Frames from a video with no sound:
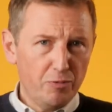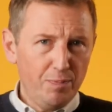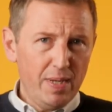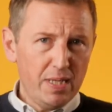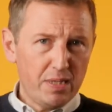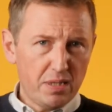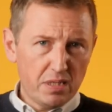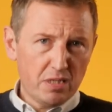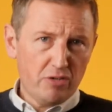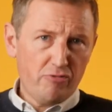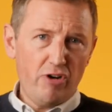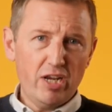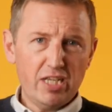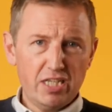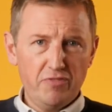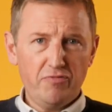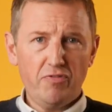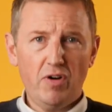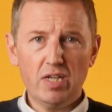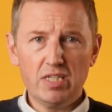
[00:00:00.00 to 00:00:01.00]
pieces of
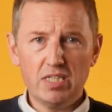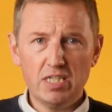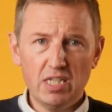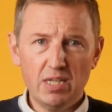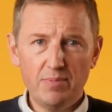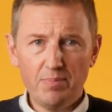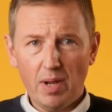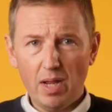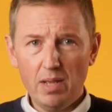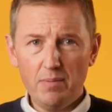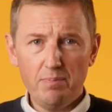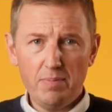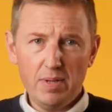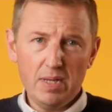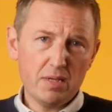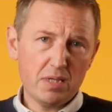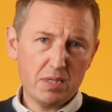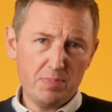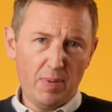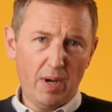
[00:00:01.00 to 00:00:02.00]
creative writing that might be
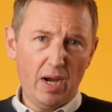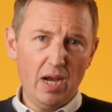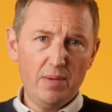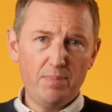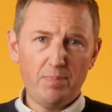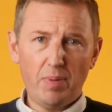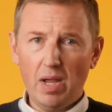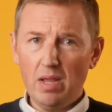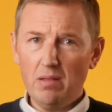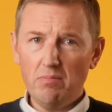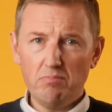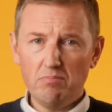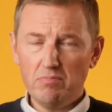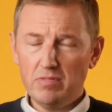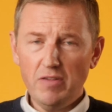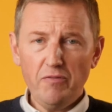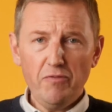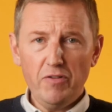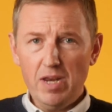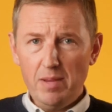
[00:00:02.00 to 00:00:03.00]
inspired by
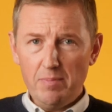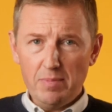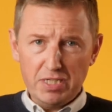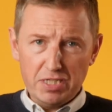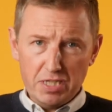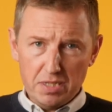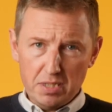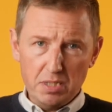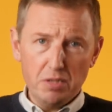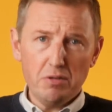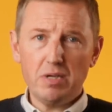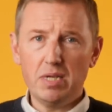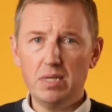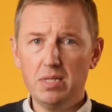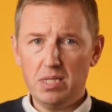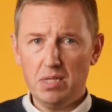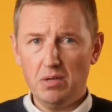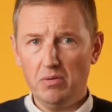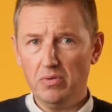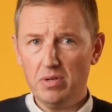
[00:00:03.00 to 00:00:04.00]
different images that you can
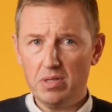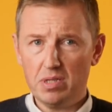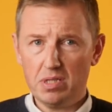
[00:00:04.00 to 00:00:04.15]
see on the